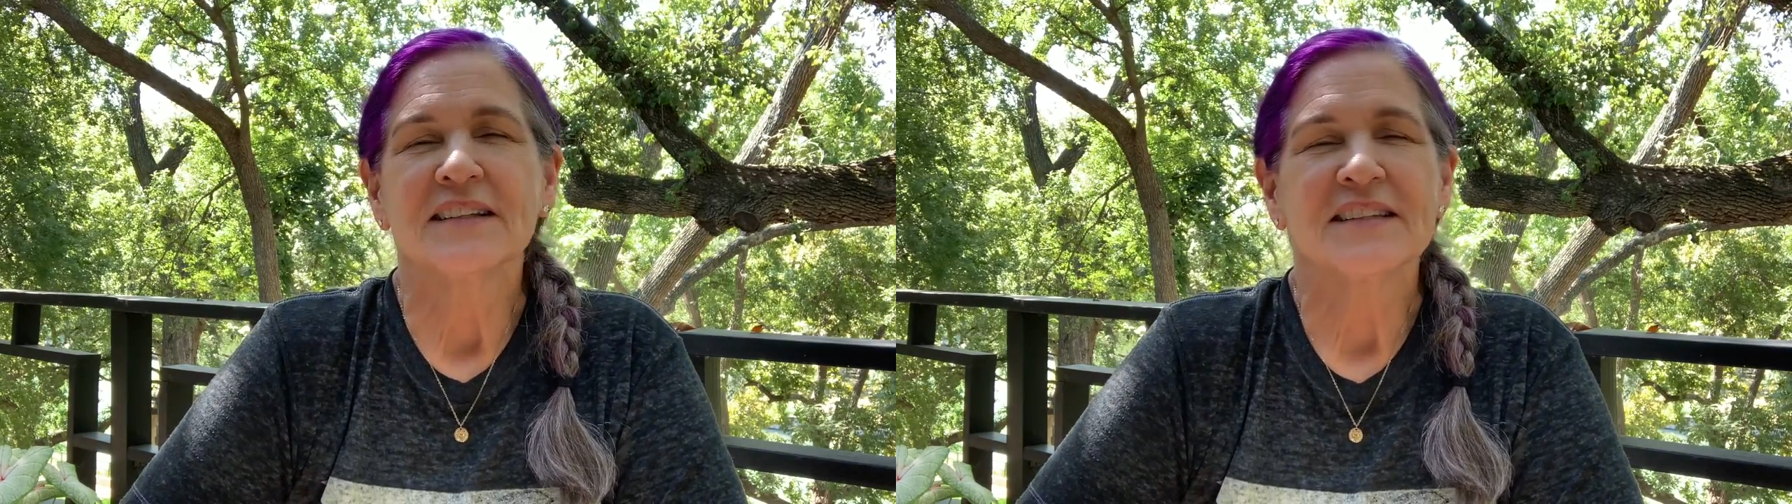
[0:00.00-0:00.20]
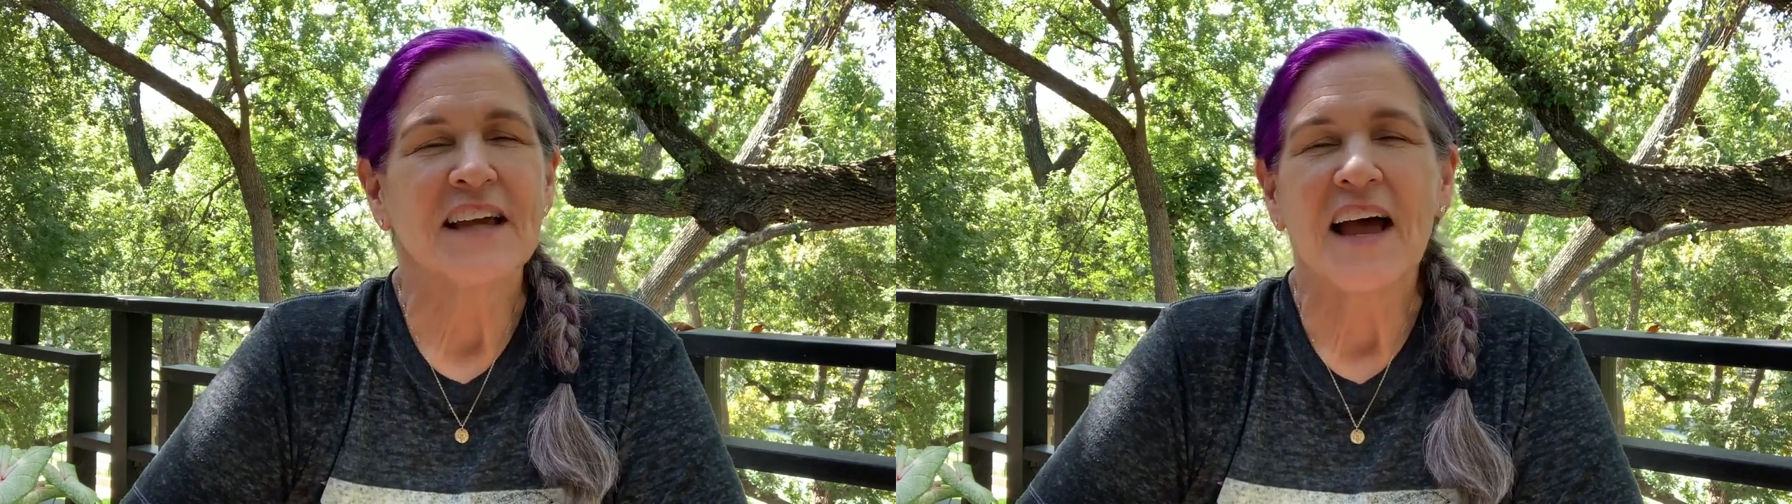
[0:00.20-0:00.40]

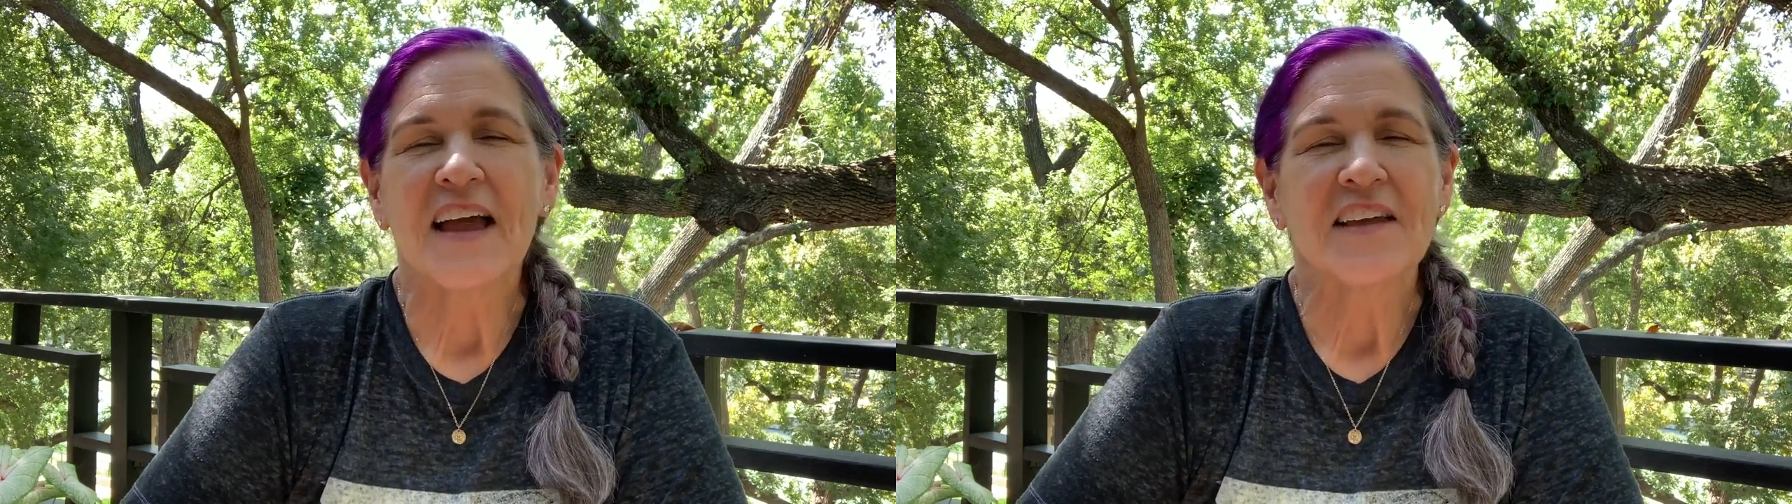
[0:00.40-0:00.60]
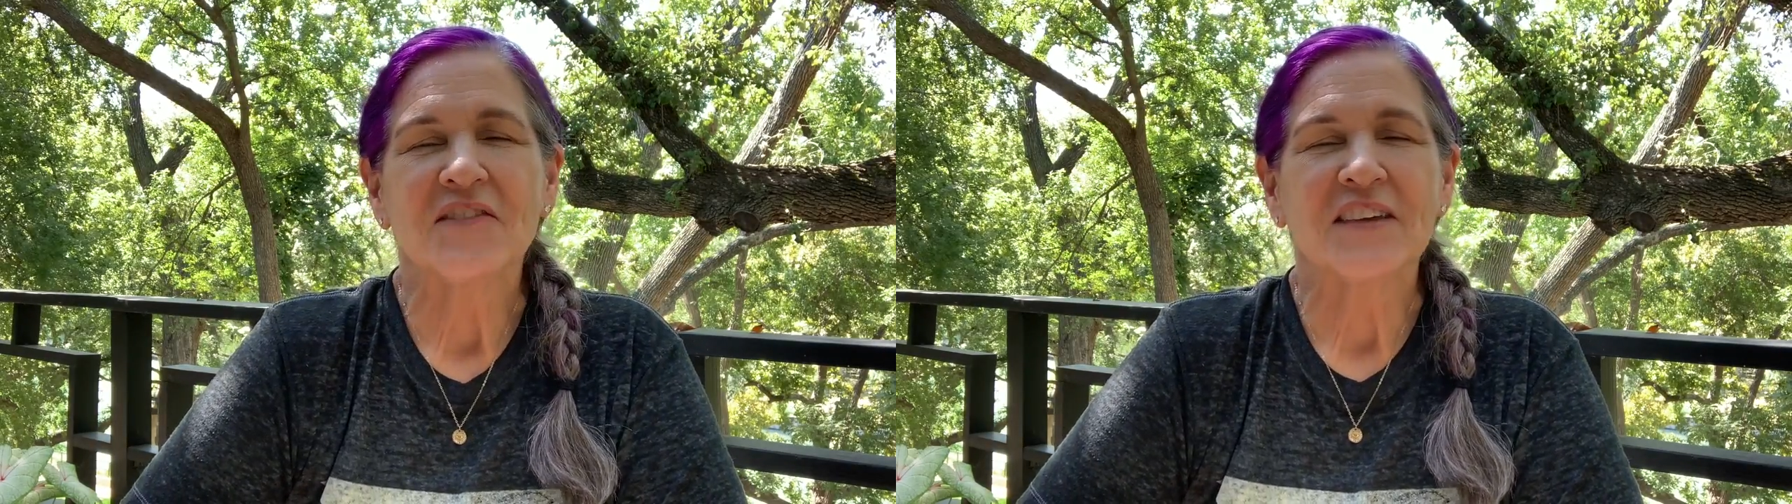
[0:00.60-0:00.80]

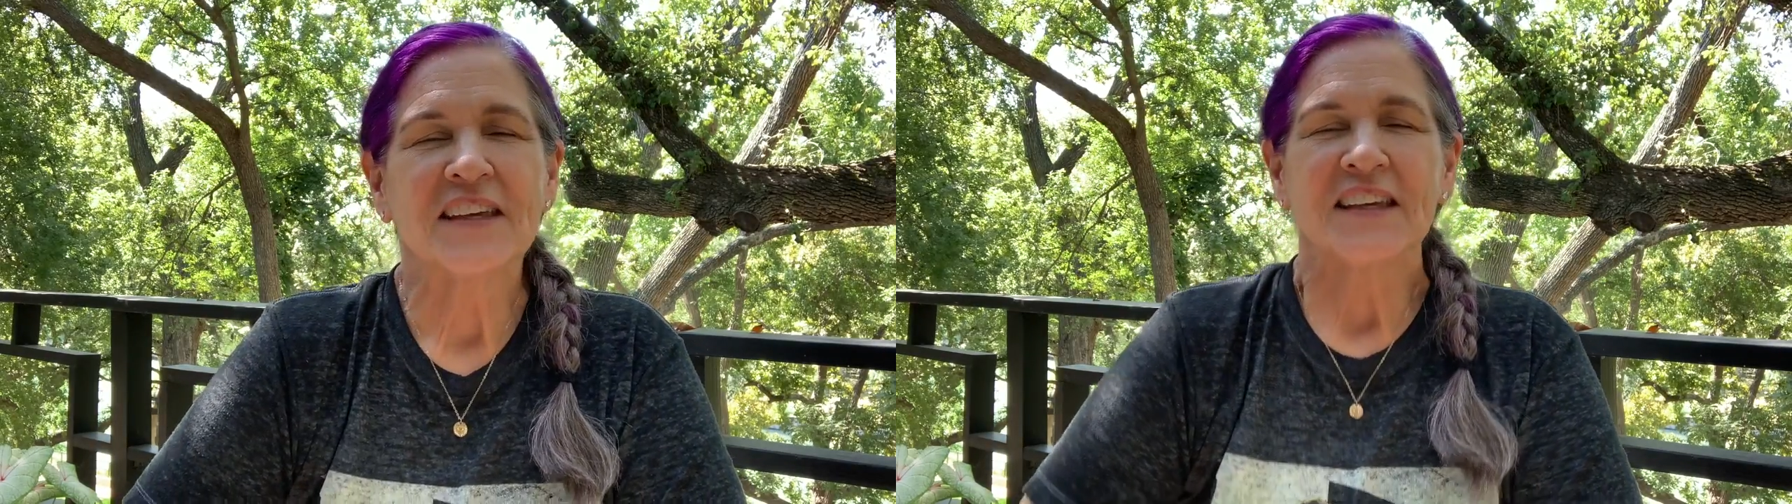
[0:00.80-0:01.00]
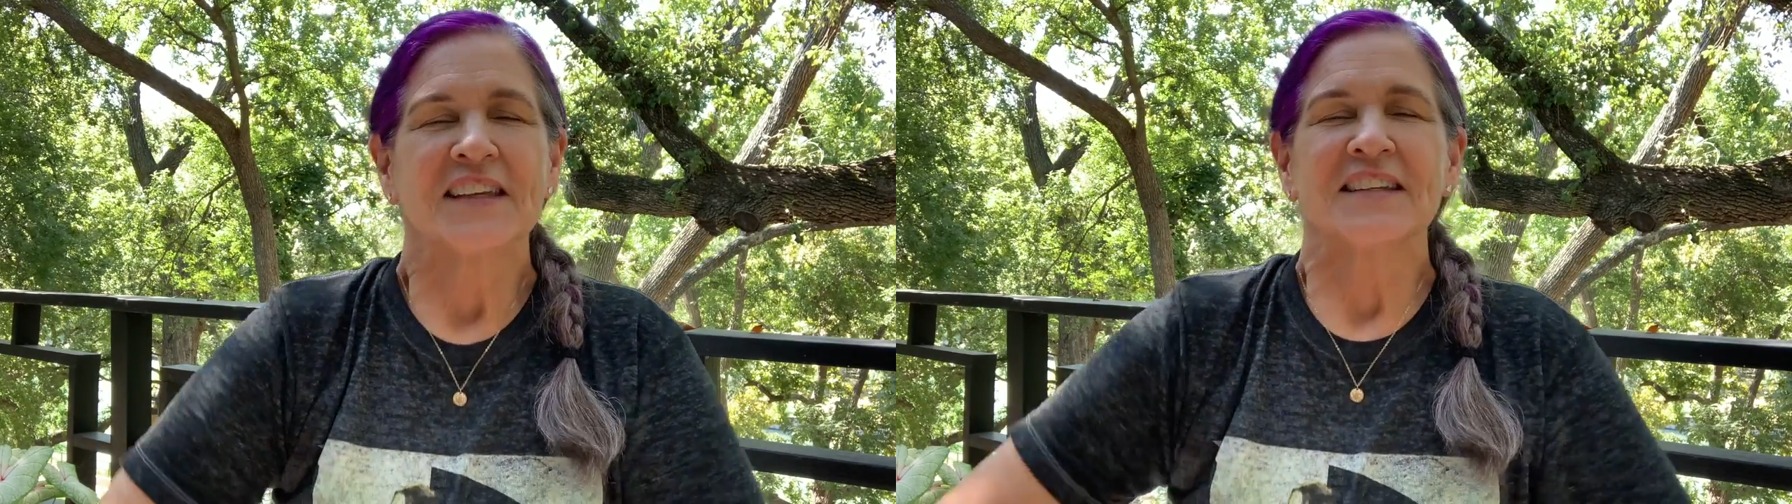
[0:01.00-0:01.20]
dive
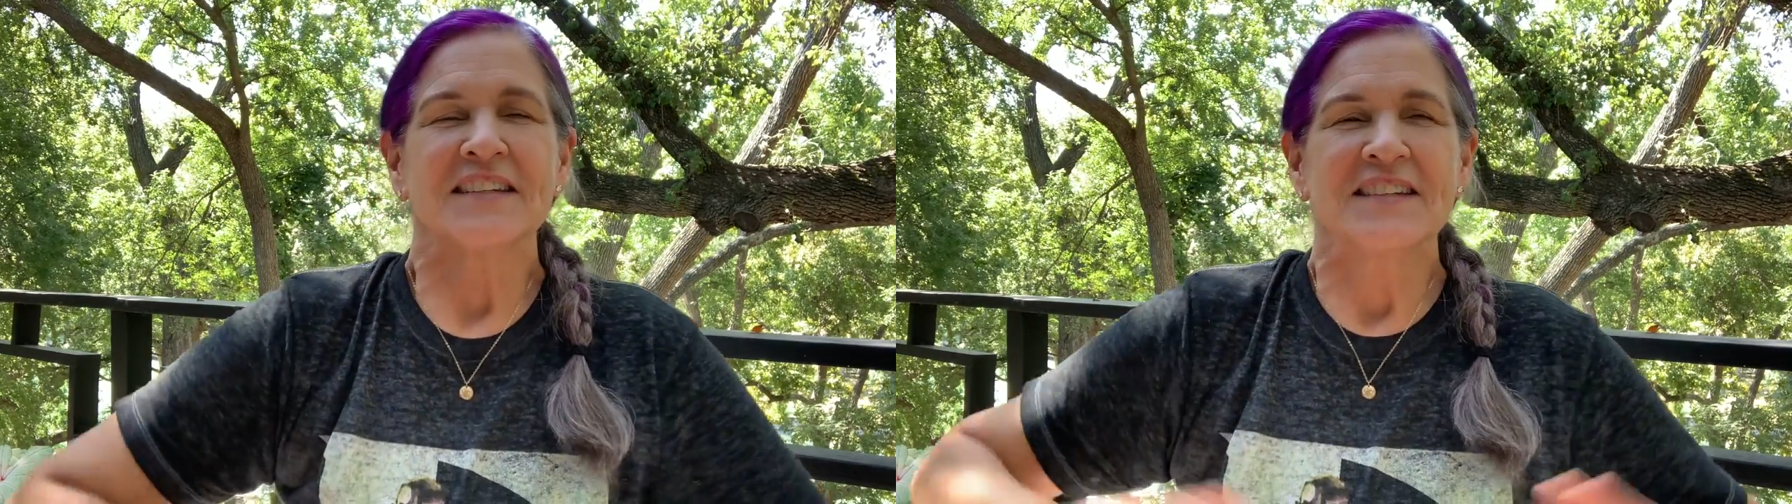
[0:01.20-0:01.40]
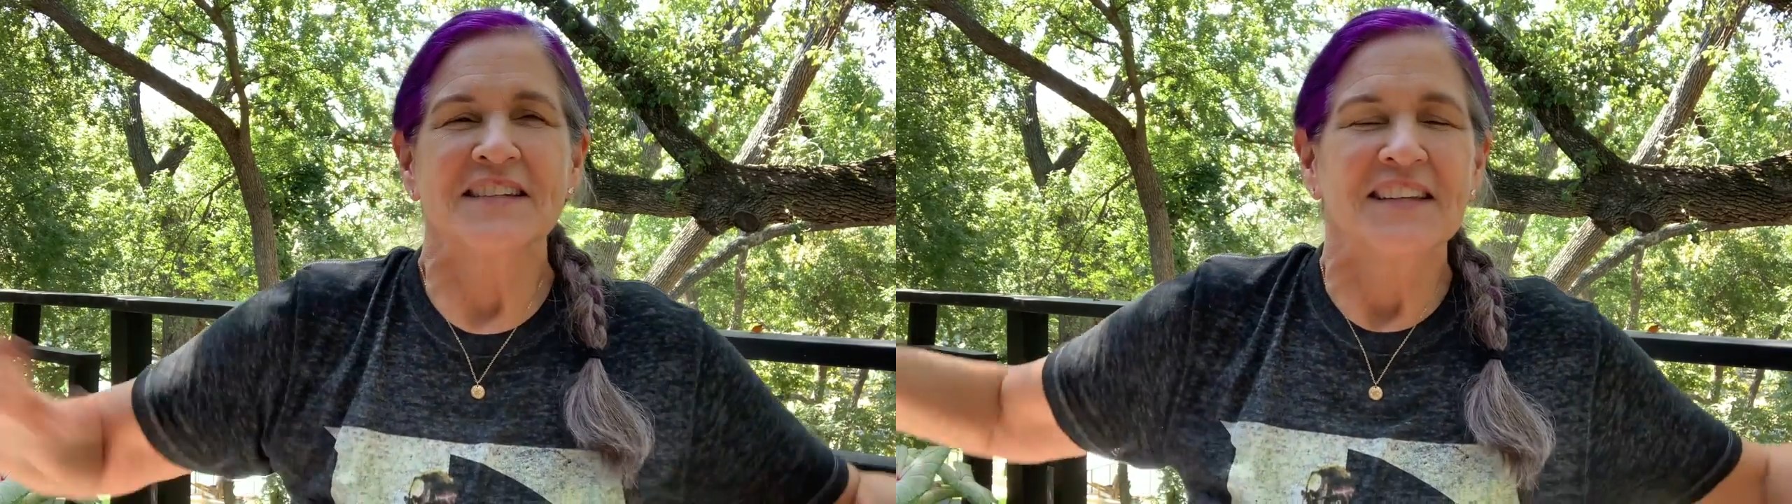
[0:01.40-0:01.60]

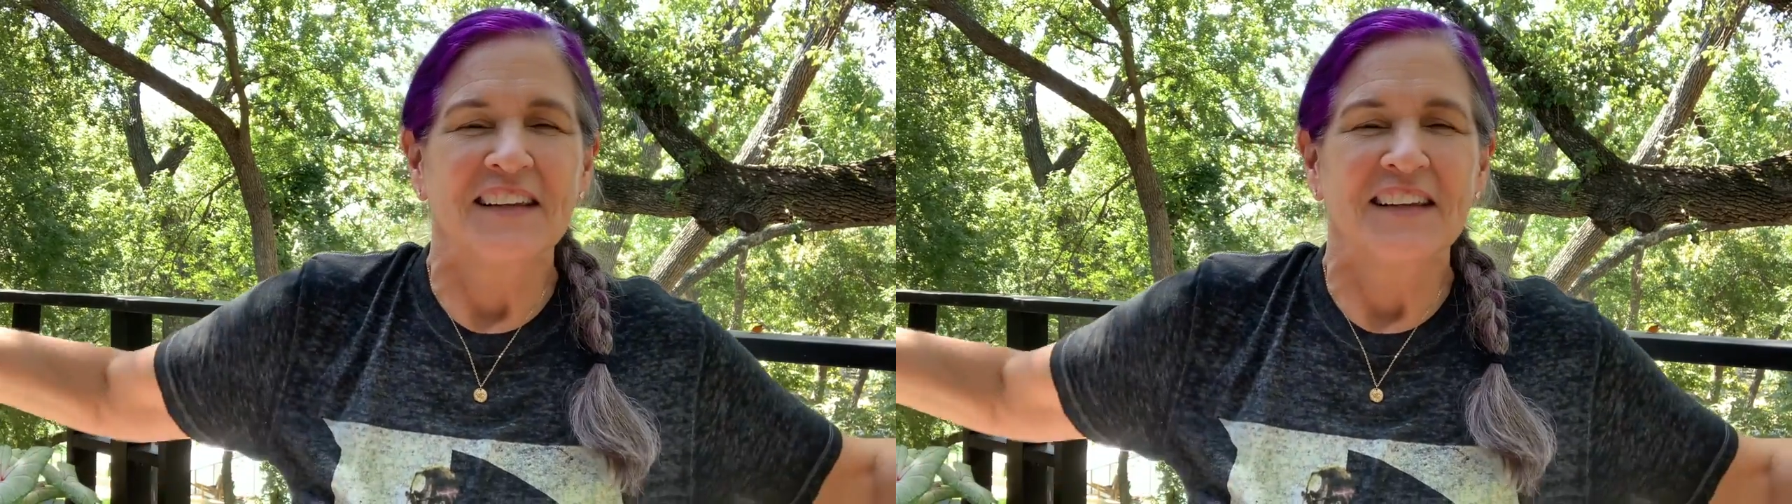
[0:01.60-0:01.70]
in